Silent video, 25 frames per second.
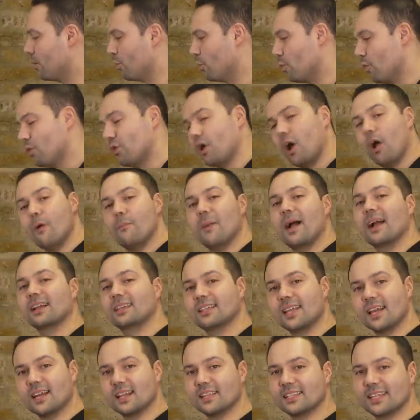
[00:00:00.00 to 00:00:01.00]
We'll go back
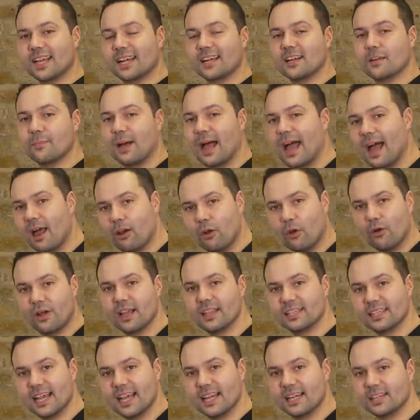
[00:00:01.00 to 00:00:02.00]
to that in a second about how long
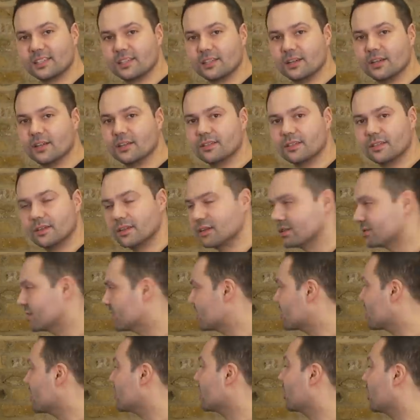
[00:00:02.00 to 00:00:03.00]
it takes to, to,
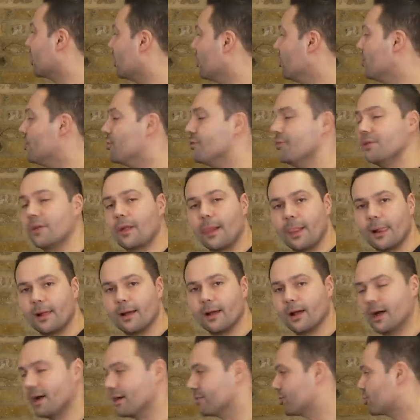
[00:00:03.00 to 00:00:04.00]
to conclude
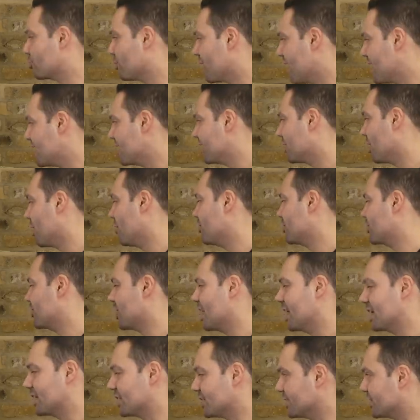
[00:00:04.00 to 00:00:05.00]
uh, trade
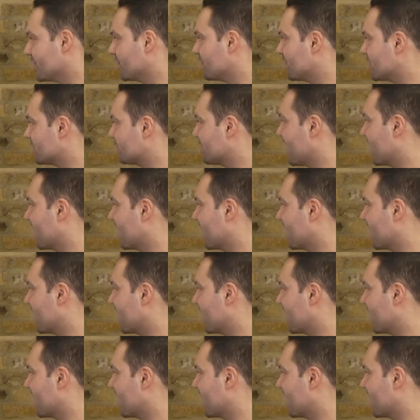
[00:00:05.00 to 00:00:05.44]
negotiations of this